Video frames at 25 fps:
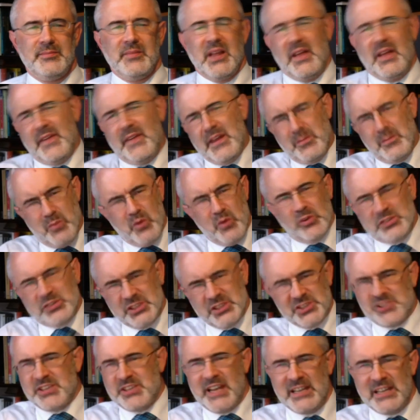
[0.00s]
Then Moses
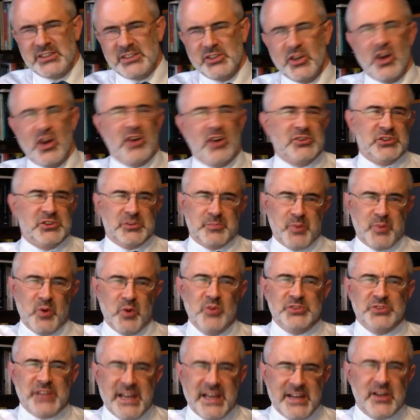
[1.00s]
says to God,
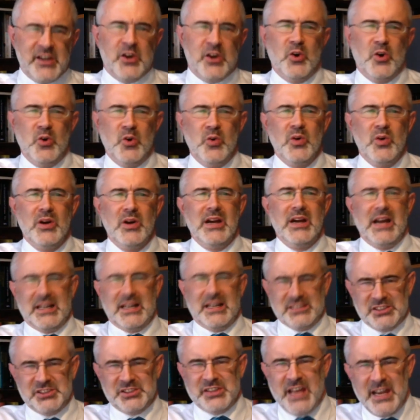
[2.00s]
"Suppose I go and
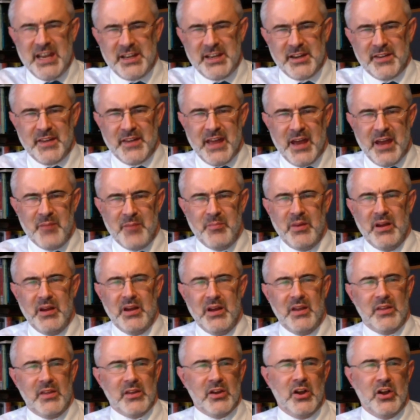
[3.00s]
say to them,
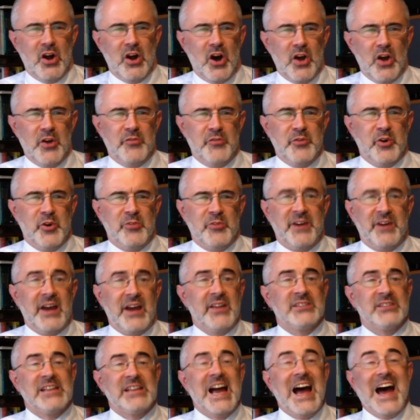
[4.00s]
'The God of your
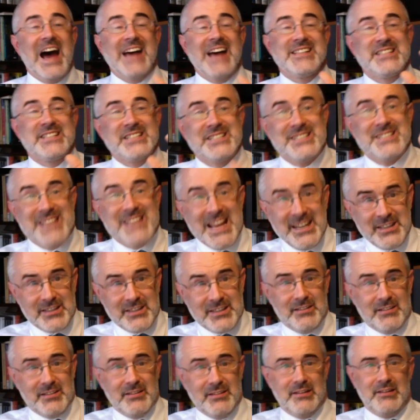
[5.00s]
fathers has sent
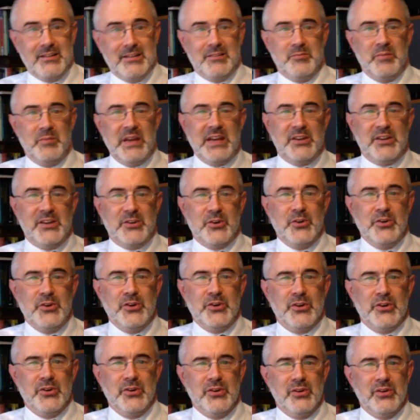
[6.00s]
me to
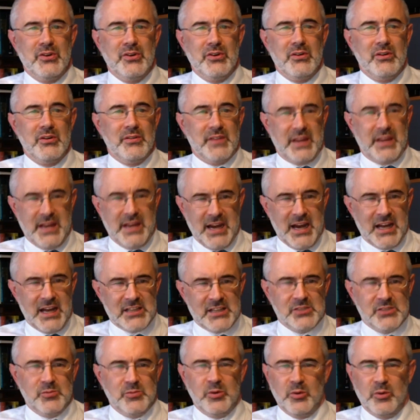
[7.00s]
you.' They
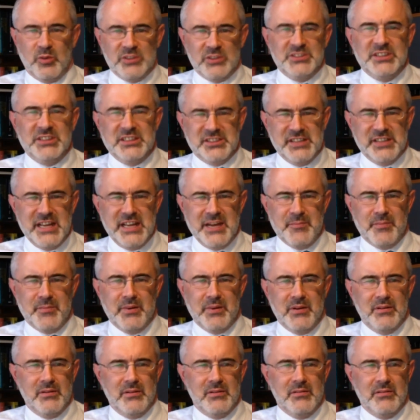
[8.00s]
ask, 'Well, what's his name?
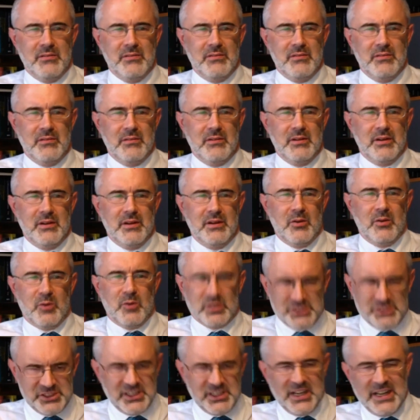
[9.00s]

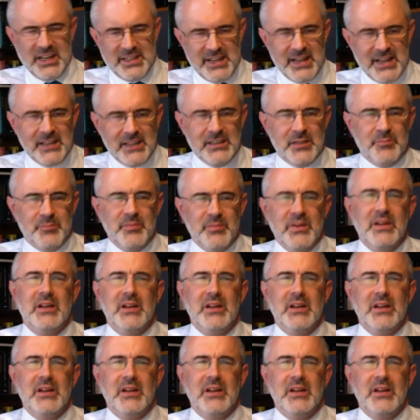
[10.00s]
What shall I tell them?'